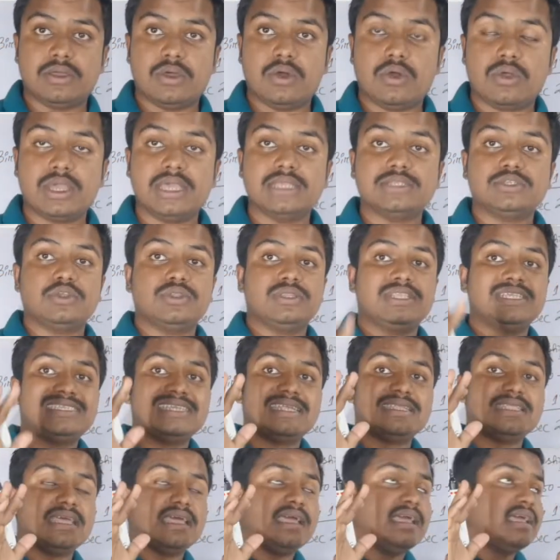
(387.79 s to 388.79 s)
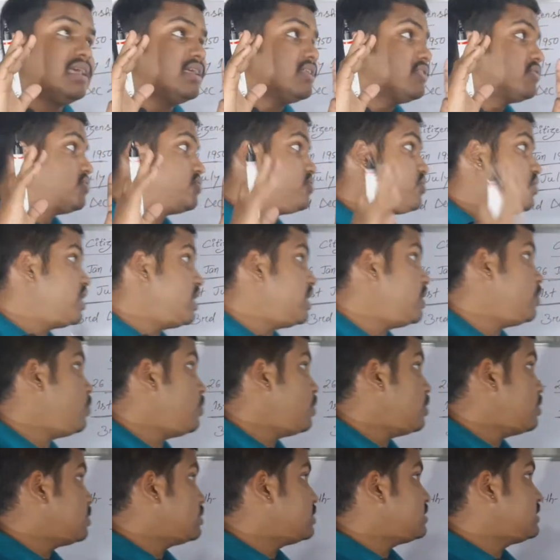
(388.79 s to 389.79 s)
Okay, so these are the three
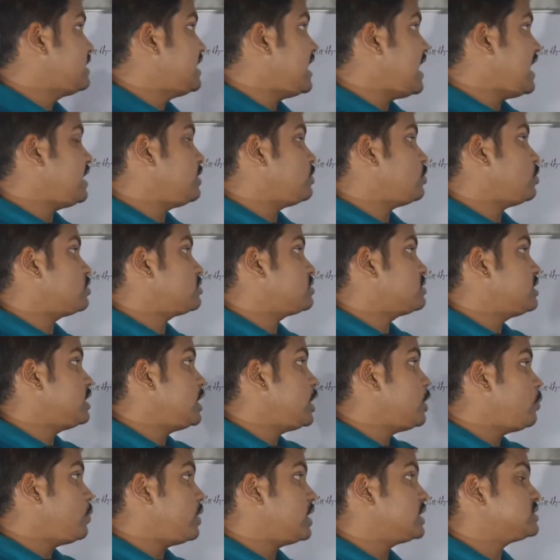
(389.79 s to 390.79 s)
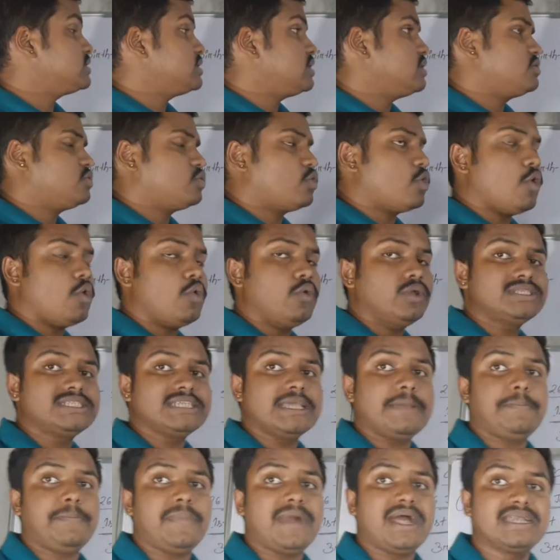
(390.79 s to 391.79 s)
date or three ways through which
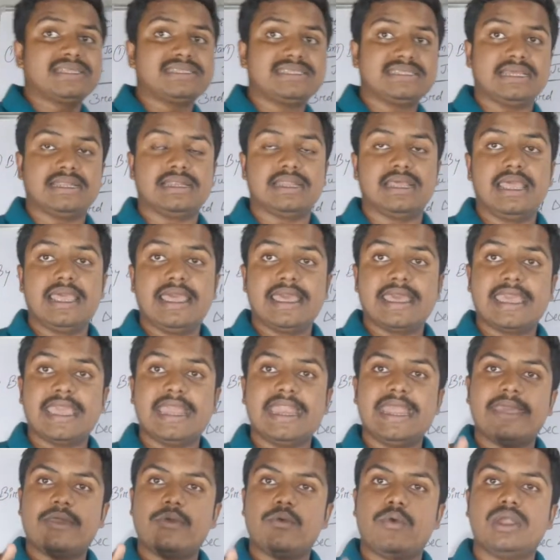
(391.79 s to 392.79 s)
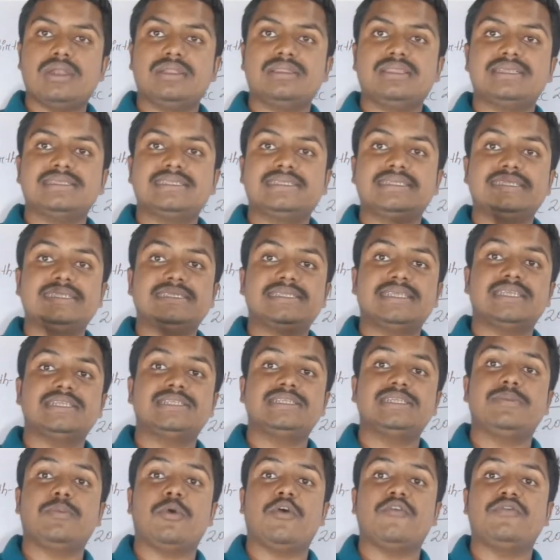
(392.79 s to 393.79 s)
a person can acquire the
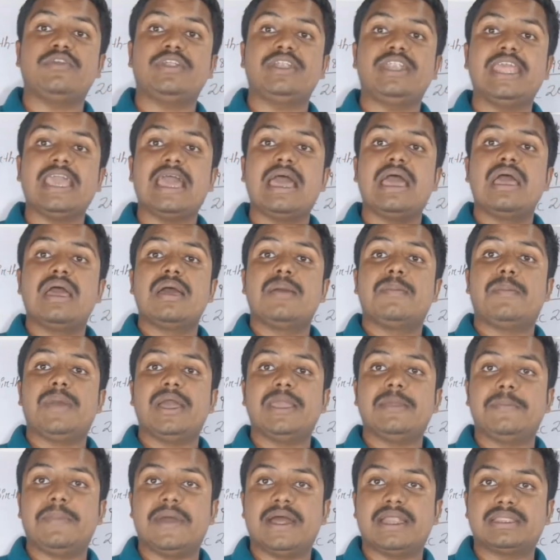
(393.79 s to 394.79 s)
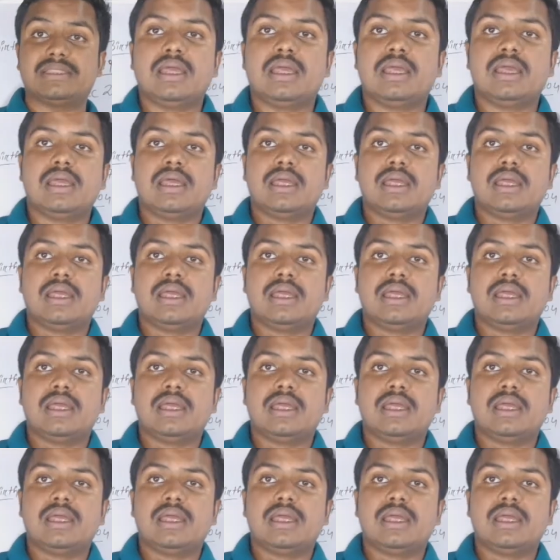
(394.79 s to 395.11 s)
citizenship of India by birth.